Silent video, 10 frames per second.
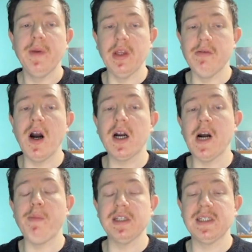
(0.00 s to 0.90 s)
But there are a
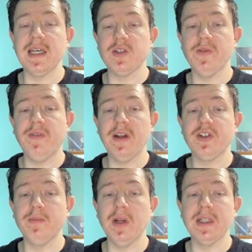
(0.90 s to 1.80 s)
couple of sets with
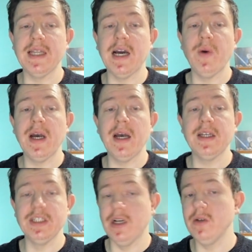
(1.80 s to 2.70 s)
Flesh and Blood now
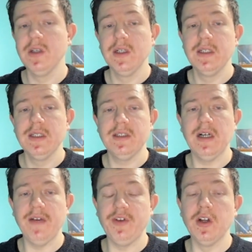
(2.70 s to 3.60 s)
where, you know,
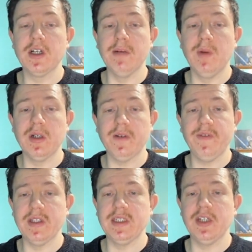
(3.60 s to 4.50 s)
if you look at
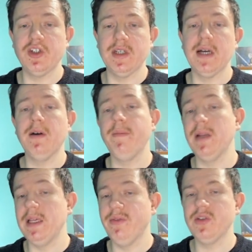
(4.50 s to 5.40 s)
Monarch First Edition now, I
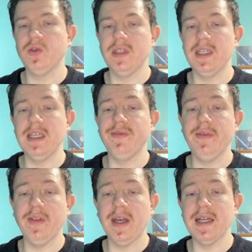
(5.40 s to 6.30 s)
believe I saw the
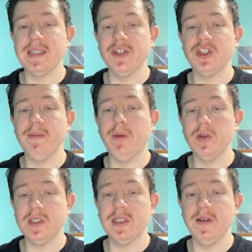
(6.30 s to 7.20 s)
EV for that is actually in
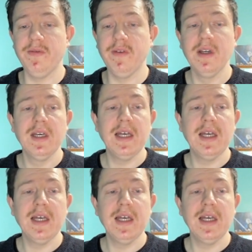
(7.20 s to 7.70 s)
positive.